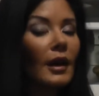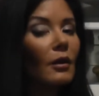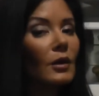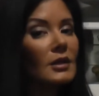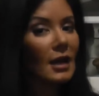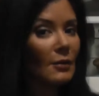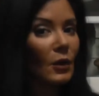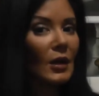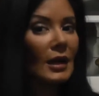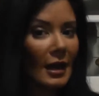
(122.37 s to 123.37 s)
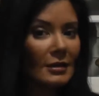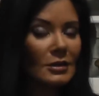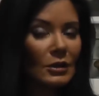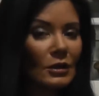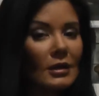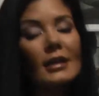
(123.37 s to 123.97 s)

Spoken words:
and I'm going to answer,